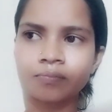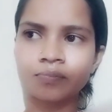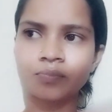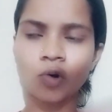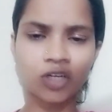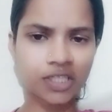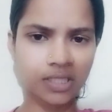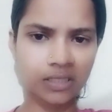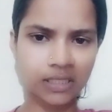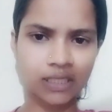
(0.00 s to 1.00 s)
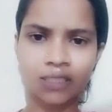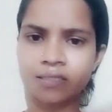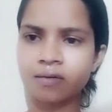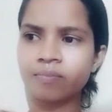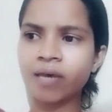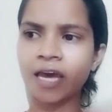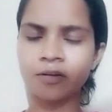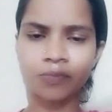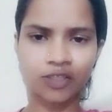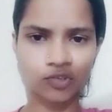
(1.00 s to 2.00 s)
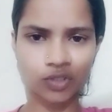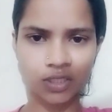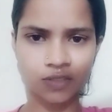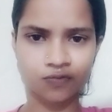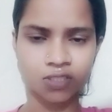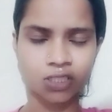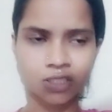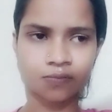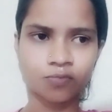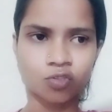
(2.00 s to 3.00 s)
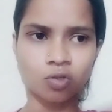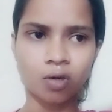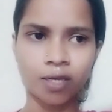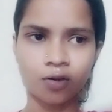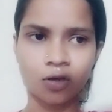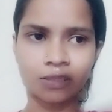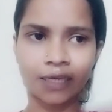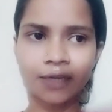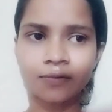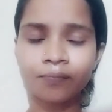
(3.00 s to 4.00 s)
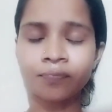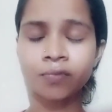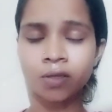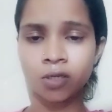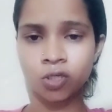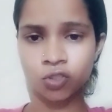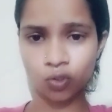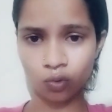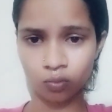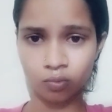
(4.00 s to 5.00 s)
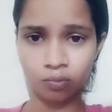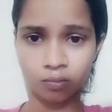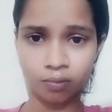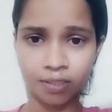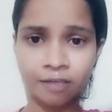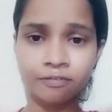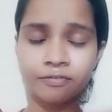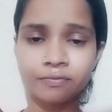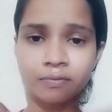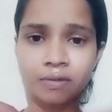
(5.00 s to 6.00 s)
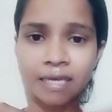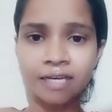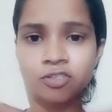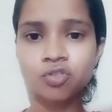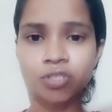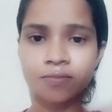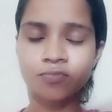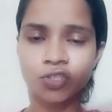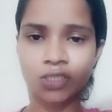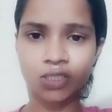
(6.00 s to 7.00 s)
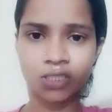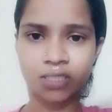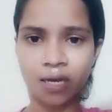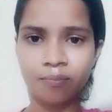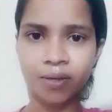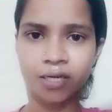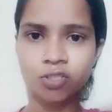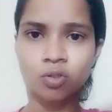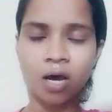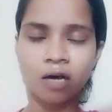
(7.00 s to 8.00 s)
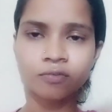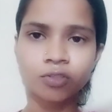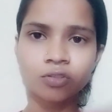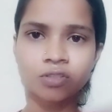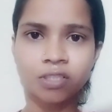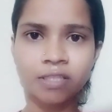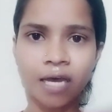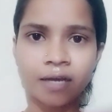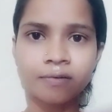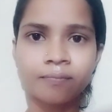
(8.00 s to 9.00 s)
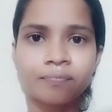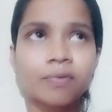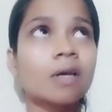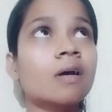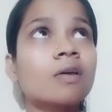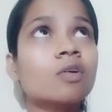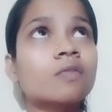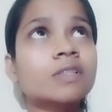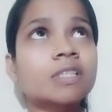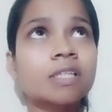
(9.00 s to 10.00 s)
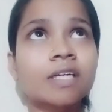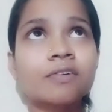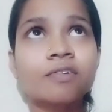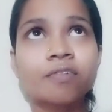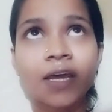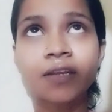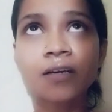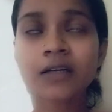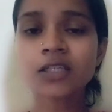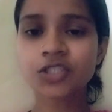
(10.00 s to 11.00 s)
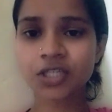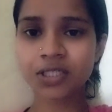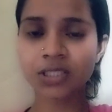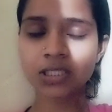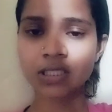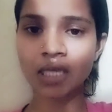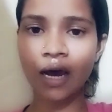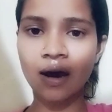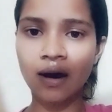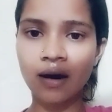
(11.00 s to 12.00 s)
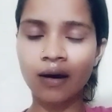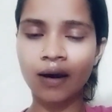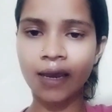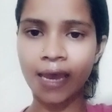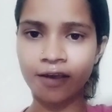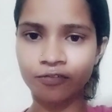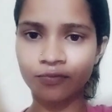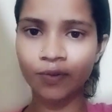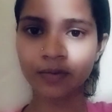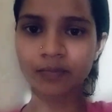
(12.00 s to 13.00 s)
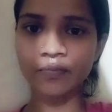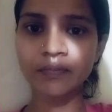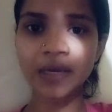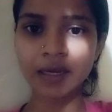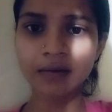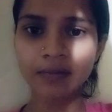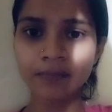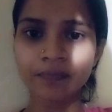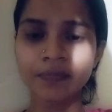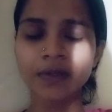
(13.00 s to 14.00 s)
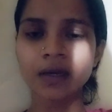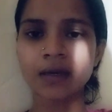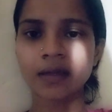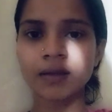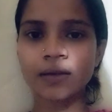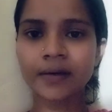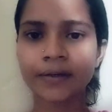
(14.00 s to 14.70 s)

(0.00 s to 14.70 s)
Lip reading: political system, administrative systems and all that. So if extreme changes are made, so how would you say that? You would say that radical changes have been made in